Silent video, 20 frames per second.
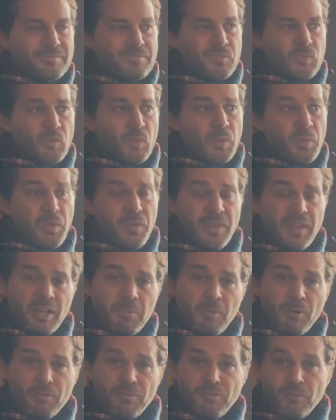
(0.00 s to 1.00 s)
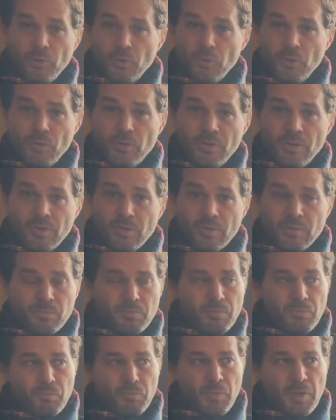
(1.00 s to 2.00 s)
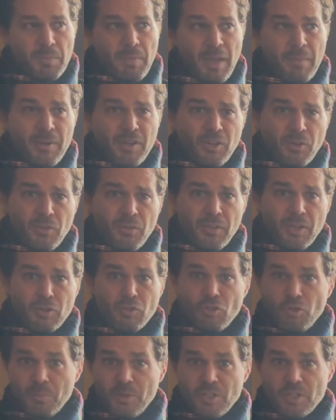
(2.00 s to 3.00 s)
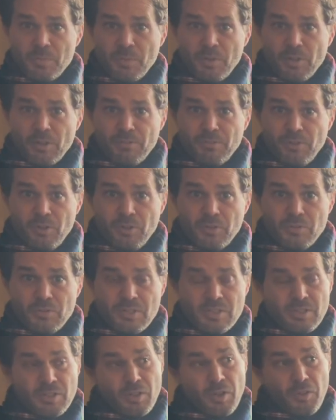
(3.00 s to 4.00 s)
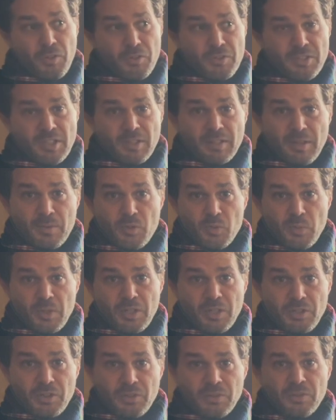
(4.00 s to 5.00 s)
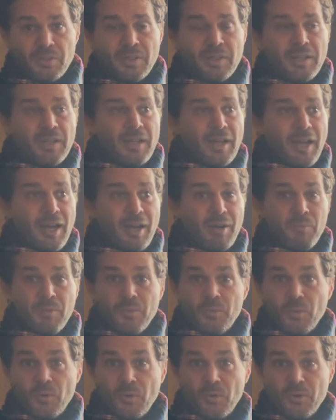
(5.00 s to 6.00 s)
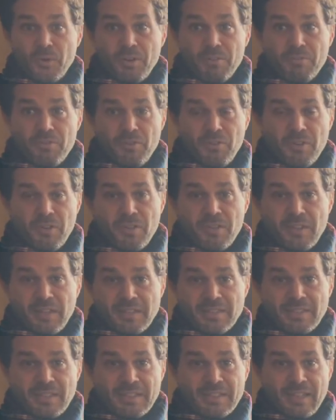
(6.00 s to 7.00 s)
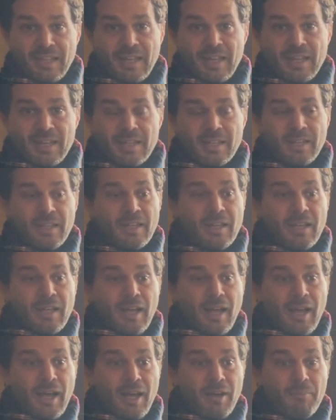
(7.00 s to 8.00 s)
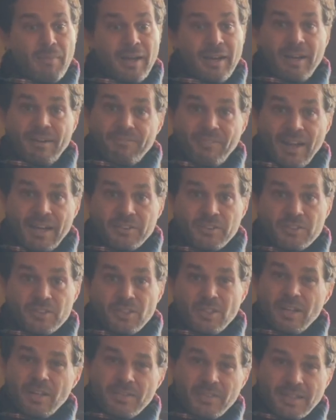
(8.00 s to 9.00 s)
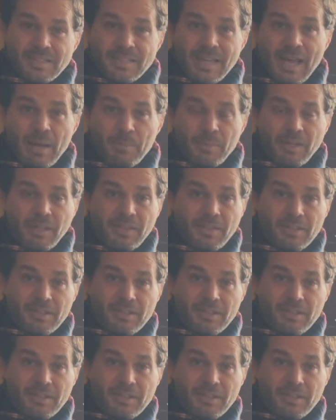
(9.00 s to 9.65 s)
When we're thinking about food, we maybe don't think too much about our phones, although sometimes we do when we're ordering food and things like that. And in fact, there's a lot of things happening in the